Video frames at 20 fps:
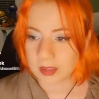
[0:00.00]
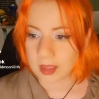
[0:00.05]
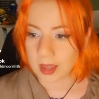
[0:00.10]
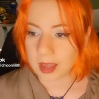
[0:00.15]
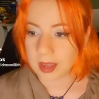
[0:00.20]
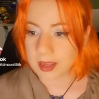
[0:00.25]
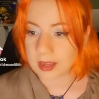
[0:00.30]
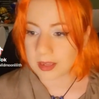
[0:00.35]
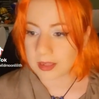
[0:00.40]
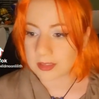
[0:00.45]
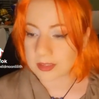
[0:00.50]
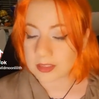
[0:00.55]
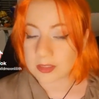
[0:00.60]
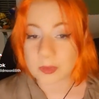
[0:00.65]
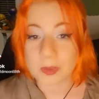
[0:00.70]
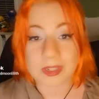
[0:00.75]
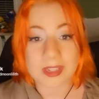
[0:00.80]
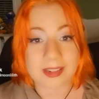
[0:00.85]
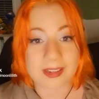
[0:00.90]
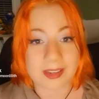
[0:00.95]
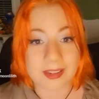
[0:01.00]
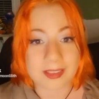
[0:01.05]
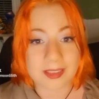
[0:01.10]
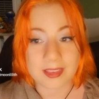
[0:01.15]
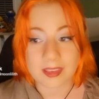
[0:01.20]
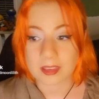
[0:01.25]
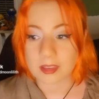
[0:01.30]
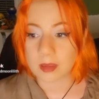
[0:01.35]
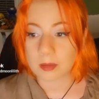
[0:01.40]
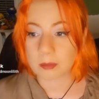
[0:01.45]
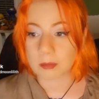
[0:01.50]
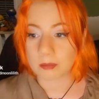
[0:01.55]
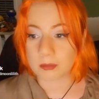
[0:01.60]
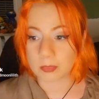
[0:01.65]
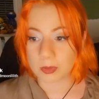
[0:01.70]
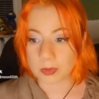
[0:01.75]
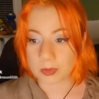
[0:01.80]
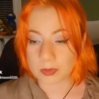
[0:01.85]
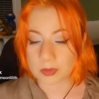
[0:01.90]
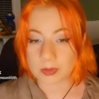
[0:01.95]
Uh, the 29th,
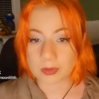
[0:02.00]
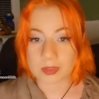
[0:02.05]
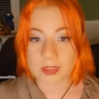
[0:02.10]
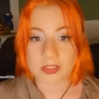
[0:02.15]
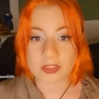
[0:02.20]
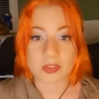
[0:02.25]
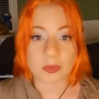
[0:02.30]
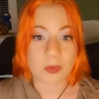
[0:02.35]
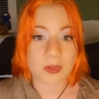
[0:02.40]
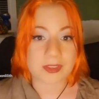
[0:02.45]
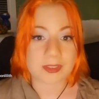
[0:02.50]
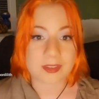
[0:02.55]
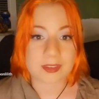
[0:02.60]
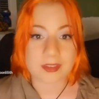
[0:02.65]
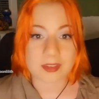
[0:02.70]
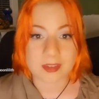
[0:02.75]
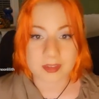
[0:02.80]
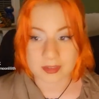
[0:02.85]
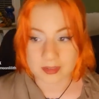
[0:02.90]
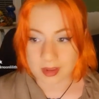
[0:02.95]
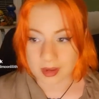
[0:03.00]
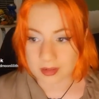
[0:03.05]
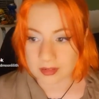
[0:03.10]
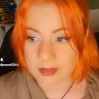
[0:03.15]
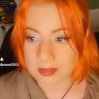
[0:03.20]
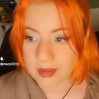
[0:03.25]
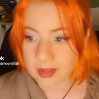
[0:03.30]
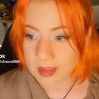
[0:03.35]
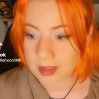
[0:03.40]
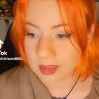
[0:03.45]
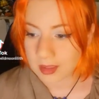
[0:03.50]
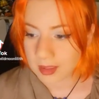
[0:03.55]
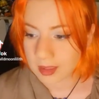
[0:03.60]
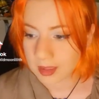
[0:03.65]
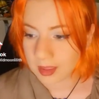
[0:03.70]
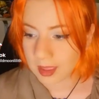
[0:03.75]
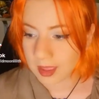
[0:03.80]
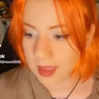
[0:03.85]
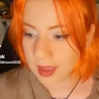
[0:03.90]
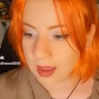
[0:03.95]
Mercury joins the Sun
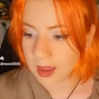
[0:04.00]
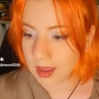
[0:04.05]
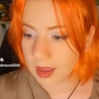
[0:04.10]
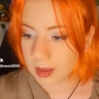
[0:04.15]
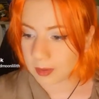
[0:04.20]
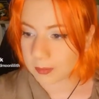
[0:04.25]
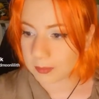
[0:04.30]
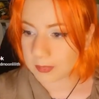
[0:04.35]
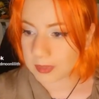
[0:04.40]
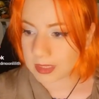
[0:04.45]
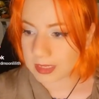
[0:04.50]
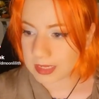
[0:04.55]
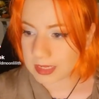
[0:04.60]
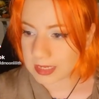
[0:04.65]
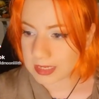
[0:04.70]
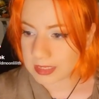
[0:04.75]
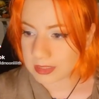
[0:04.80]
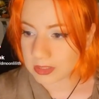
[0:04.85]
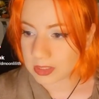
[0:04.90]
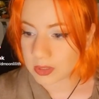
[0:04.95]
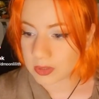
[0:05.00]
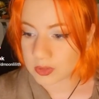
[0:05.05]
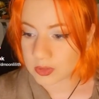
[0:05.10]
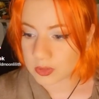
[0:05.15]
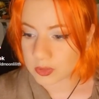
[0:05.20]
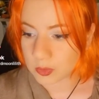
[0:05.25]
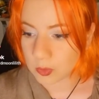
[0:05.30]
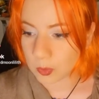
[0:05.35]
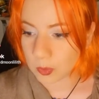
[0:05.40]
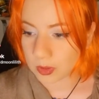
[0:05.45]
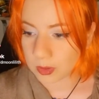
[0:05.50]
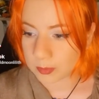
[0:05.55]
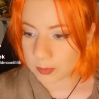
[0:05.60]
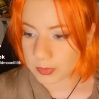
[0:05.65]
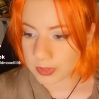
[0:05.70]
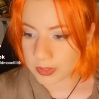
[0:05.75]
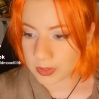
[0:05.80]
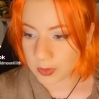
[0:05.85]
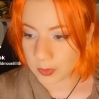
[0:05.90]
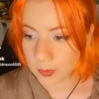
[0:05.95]
um, in
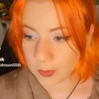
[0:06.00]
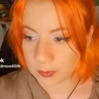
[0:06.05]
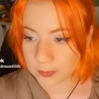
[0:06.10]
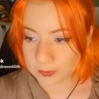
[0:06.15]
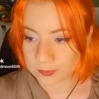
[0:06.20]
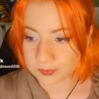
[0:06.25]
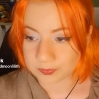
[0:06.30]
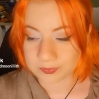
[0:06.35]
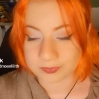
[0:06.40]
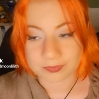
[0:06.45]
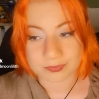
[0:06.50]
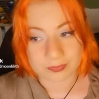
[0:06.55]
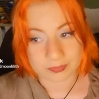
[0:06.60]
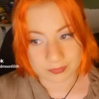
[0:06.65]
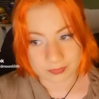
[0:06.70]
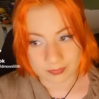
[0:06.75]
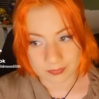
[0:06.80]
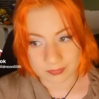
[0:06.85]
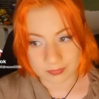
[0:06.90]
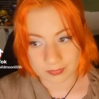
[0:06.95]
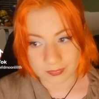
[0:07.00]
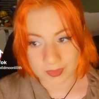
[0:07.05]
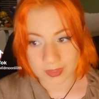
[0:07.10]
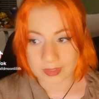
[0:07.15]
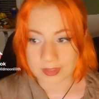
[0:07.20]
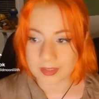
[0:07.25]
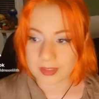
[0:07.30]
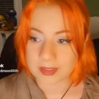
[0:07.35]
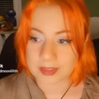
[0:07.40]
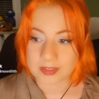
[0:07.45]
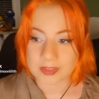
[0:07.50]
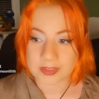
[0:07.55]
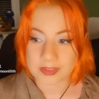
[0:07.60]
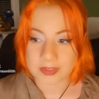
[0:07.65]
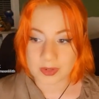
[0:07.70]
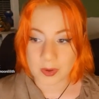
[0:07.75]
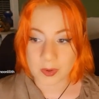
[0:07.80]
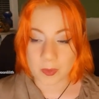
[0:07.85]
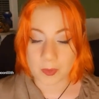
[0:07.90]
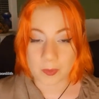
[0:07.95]
Scorpio.
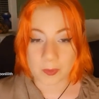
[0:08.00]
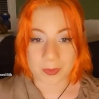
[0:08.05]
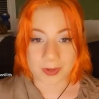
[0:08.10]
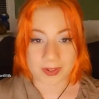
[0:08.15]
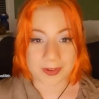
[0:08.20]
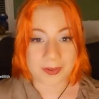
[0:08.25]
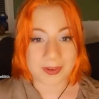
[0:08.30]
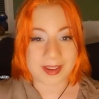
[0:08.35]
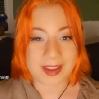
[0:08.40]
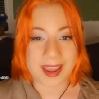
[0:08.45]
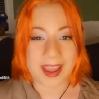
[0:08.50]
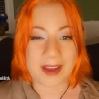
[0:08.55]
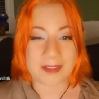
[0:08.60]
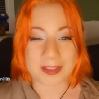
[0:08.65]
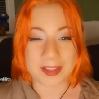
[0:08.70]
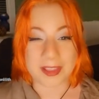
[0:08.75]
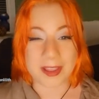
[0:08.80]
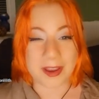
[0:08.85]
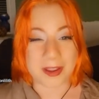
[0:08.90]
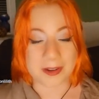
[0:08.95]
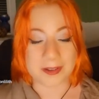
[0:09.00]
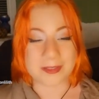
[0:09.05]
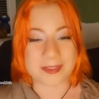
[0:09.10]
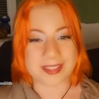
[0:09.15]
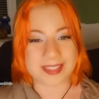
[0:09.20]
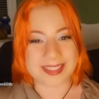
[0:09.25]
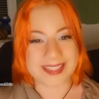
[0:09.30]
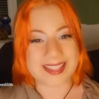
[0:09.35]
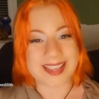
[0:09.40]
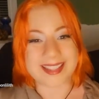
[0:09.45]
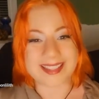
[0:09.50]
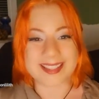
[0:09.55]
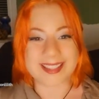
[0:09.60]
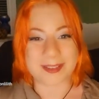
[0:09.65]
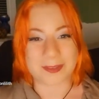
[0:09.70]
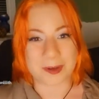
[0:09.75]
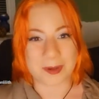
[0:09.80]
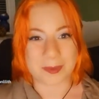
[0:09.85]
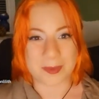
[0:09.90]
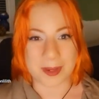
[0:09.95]
So we're going to have a lot of intense
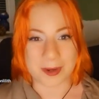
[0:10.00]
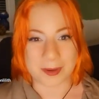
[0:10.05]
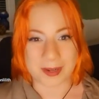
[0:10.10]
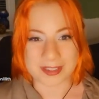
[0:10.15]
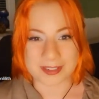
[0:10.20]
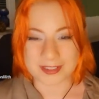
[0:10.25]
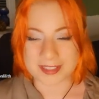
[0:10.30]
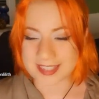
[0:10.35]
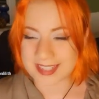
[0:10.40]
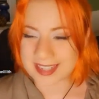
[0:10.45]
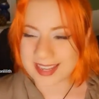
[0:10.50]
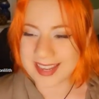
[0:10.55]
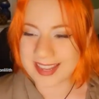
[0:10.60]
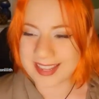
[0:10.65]
Scorpio energy.